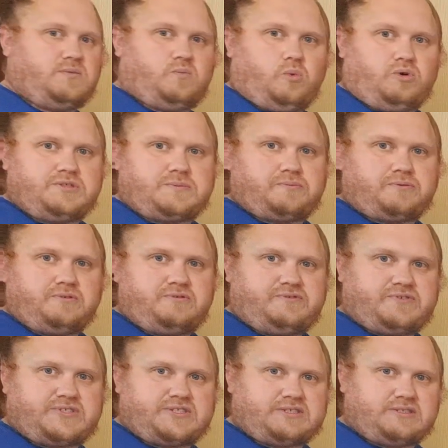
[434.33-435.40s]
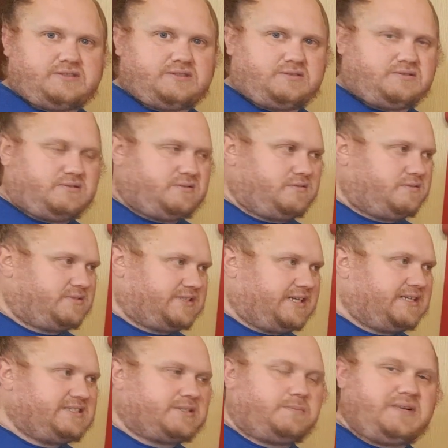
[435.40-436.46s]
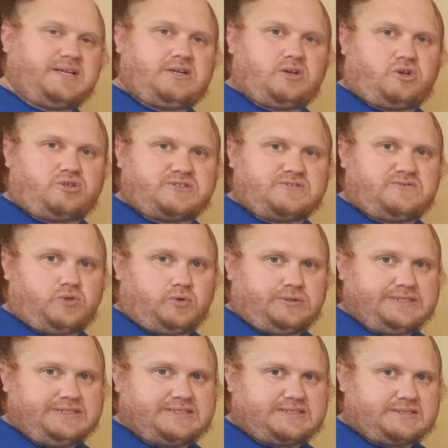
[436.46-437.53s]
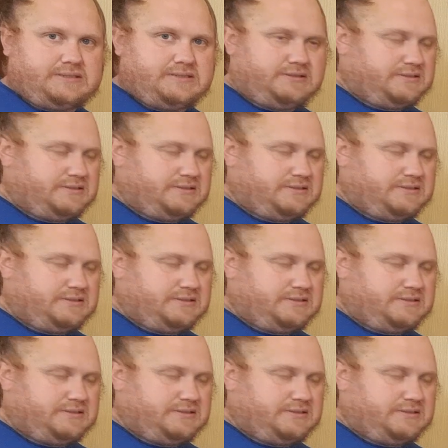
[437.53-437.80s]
waterproofs tend to make a lot of noise